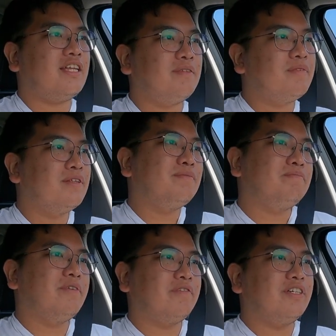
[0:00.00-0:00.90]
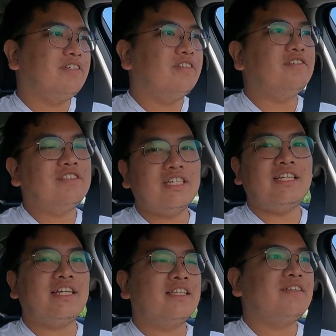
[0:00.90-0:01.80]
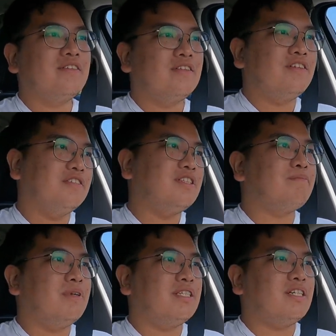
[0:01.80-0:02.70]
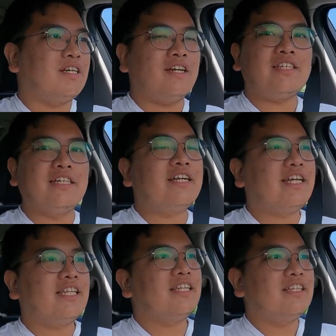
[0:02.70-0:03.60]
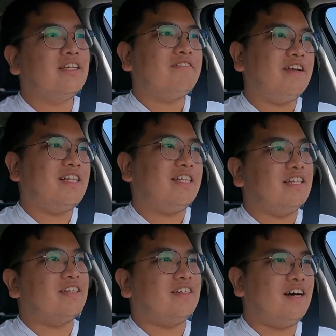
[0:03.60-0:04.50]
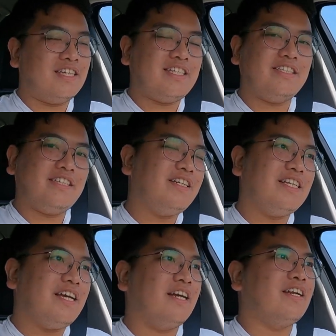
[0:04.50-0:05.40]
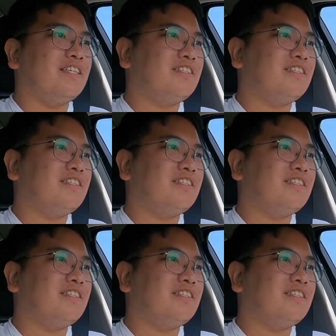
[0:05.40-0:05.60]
And before you do say that those numbers are not great, well, honestly, they really aren't.